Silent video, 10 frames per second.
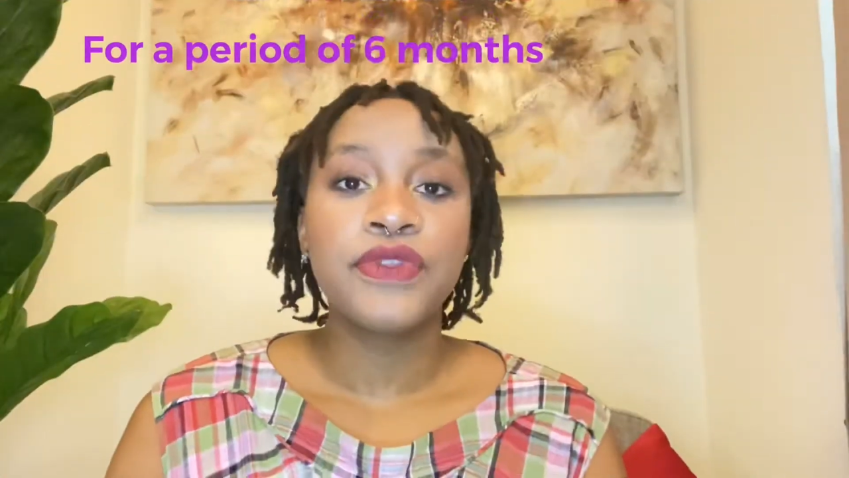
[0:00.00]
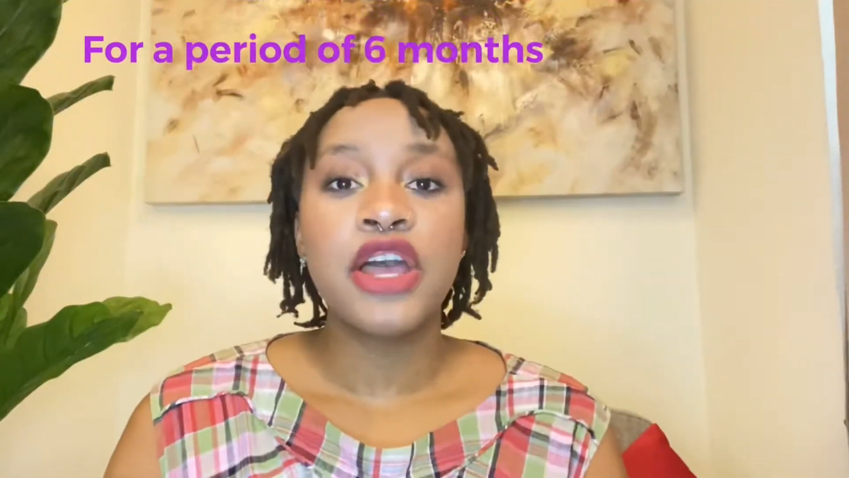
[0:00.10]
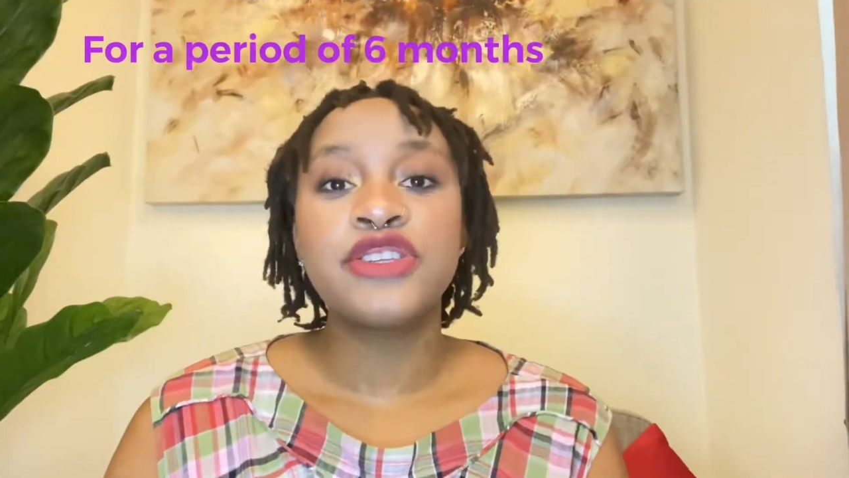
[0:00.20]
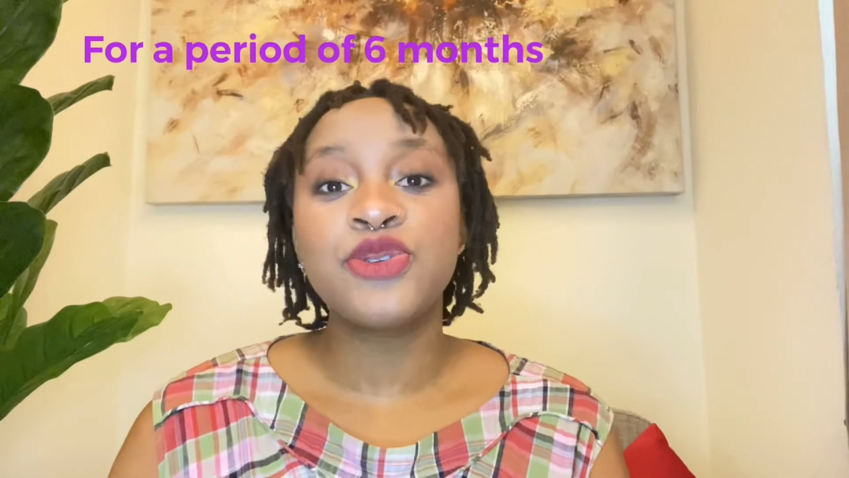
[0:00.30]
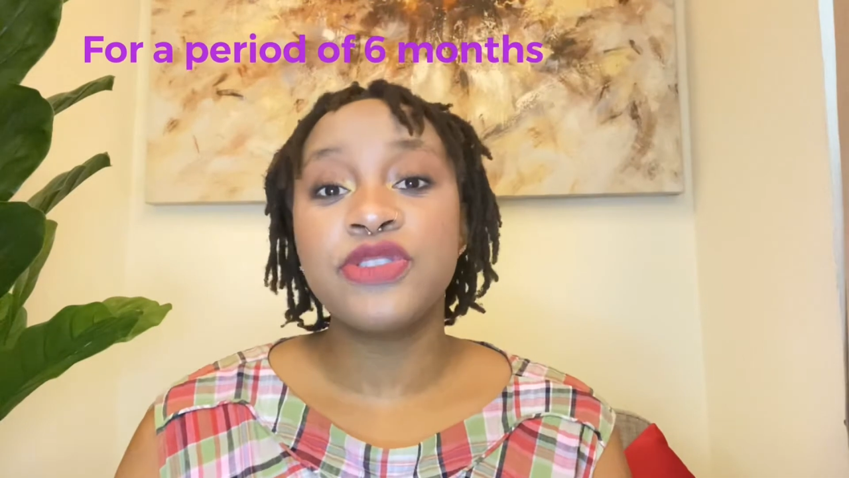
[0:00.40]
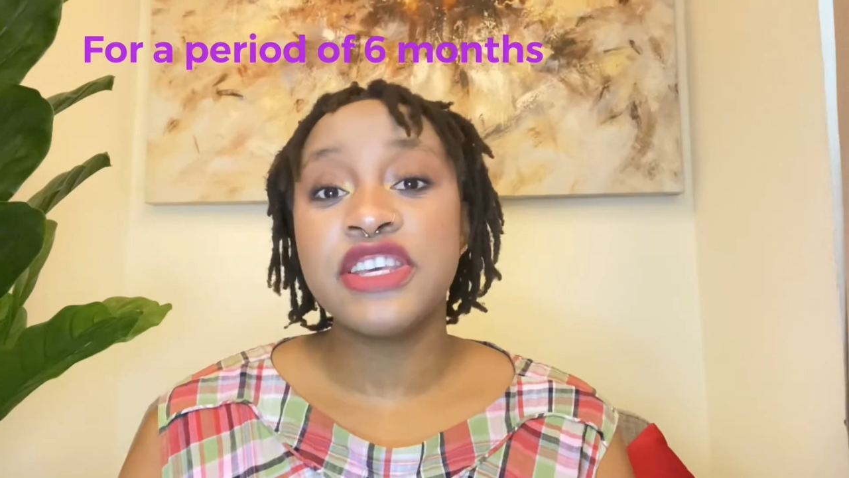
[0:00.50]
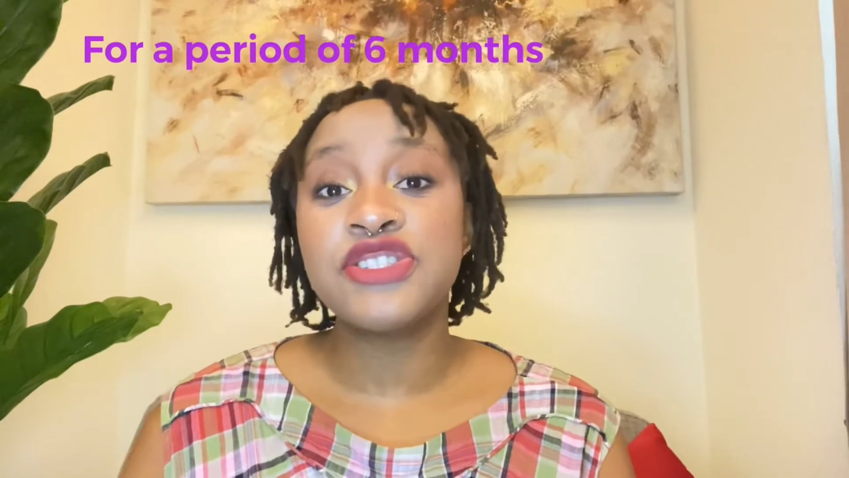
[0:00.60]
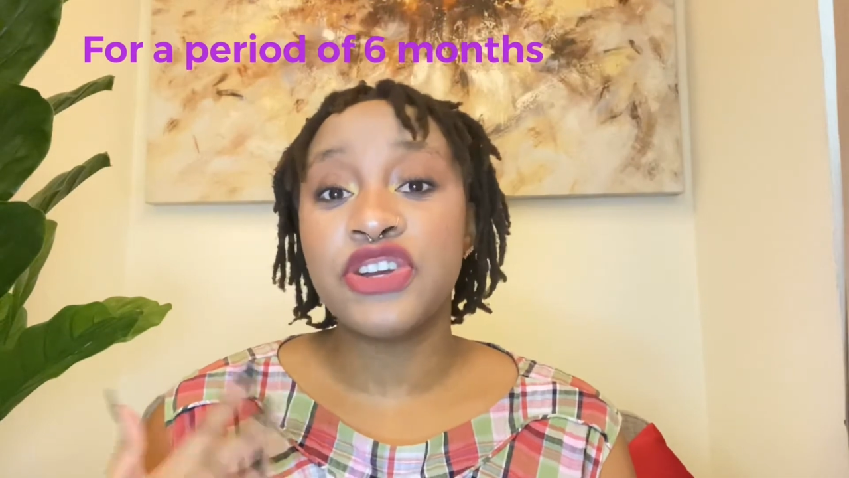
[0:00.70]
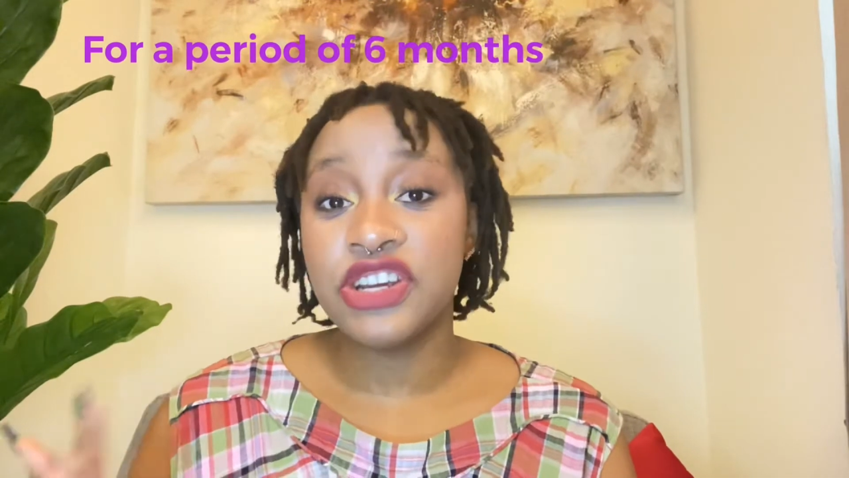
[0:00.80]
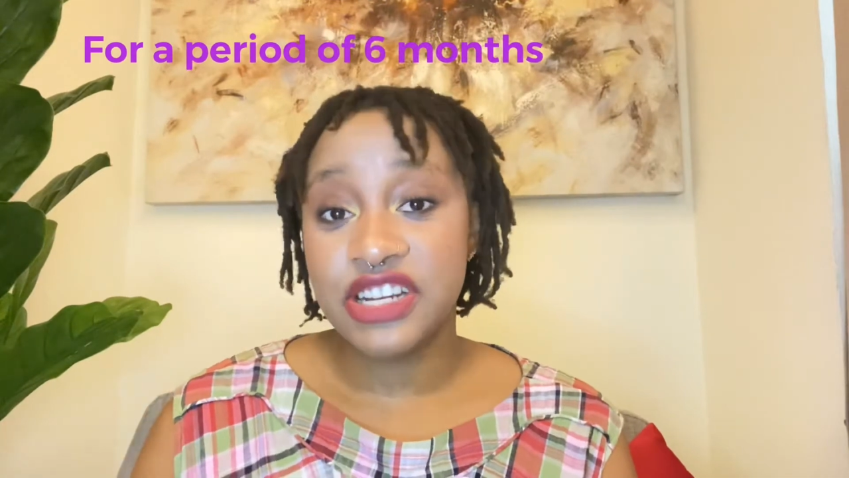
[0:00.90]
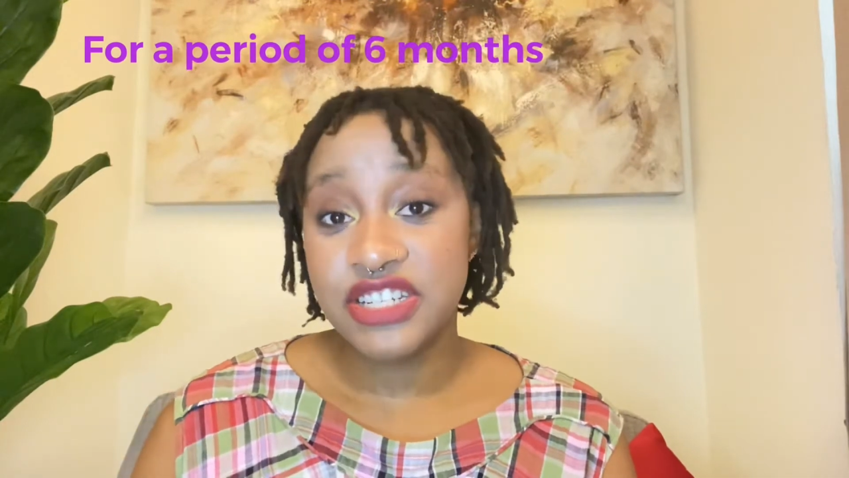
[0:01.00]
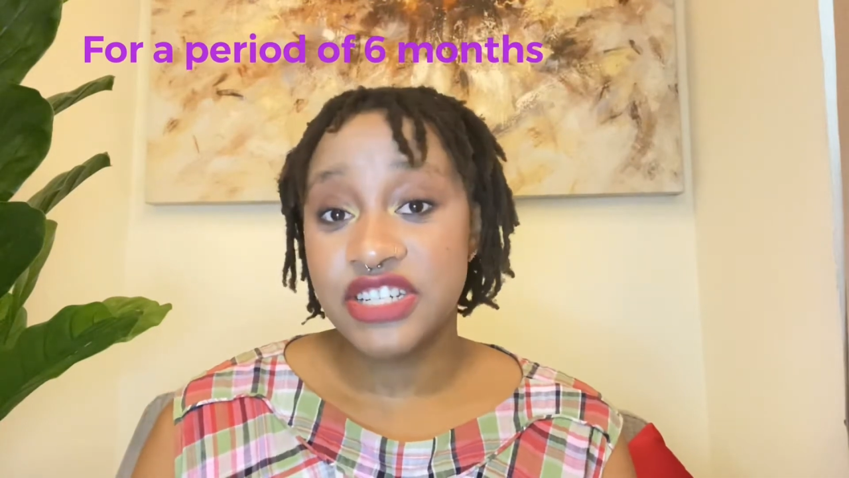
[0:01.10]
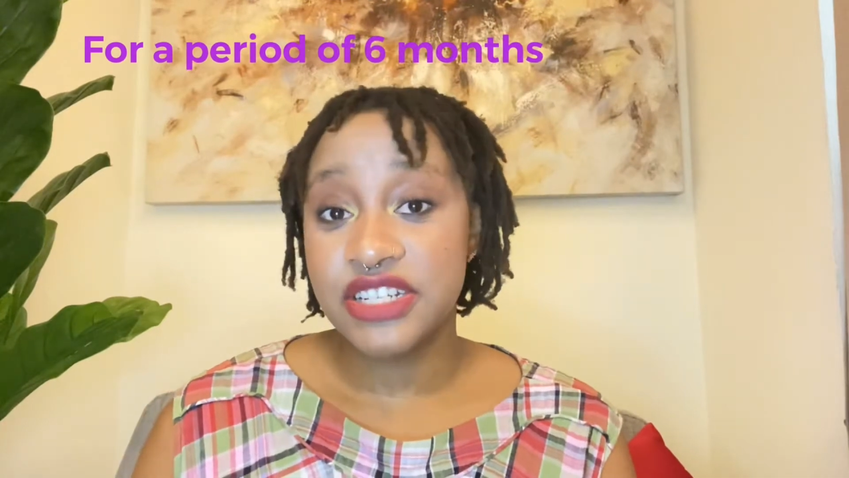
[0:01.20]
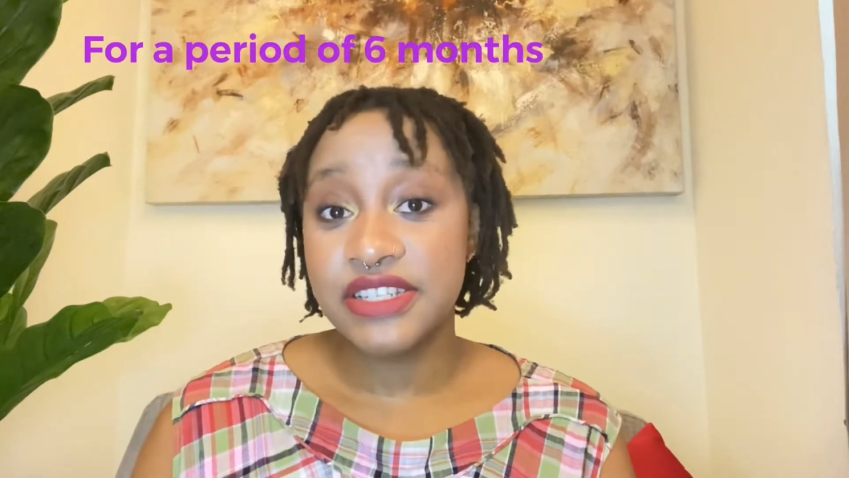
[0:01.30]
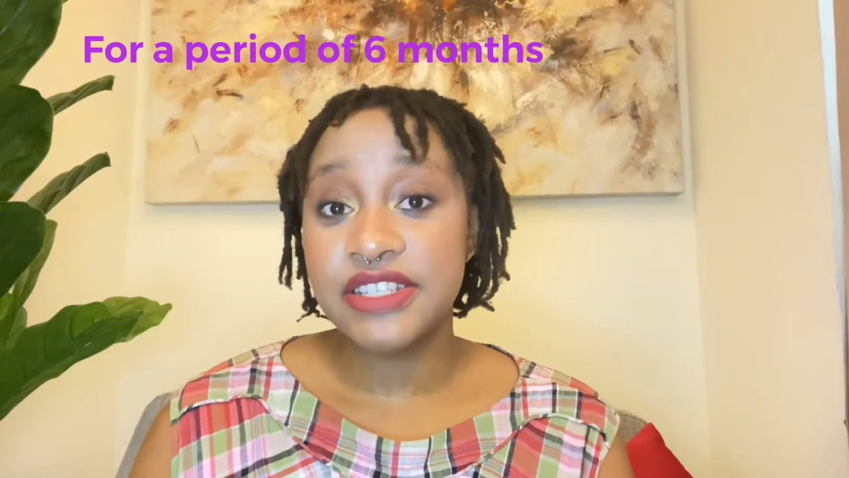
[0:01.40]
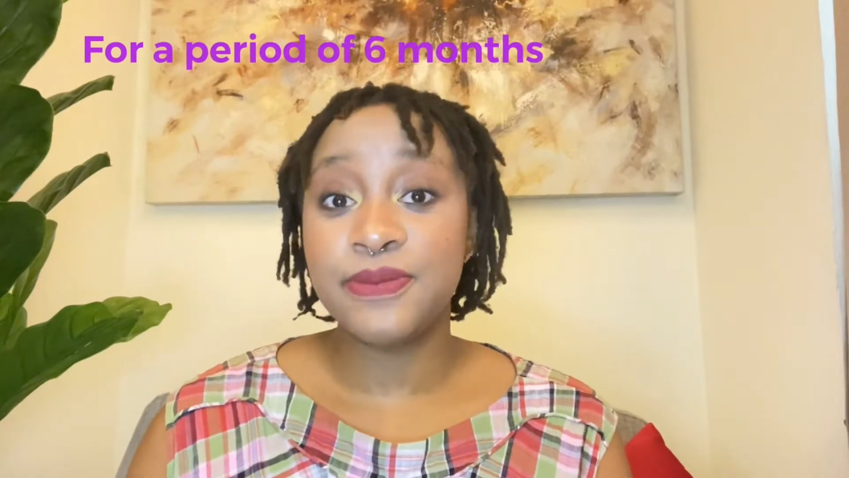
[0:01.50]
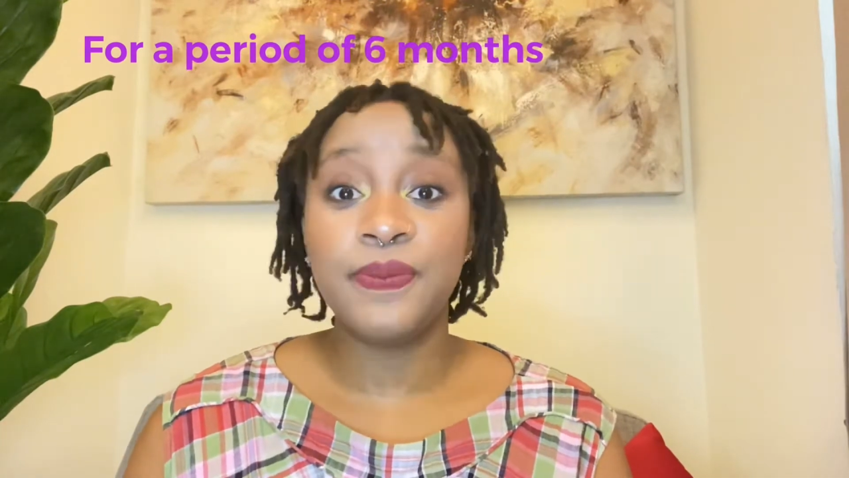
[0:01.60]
So these urges,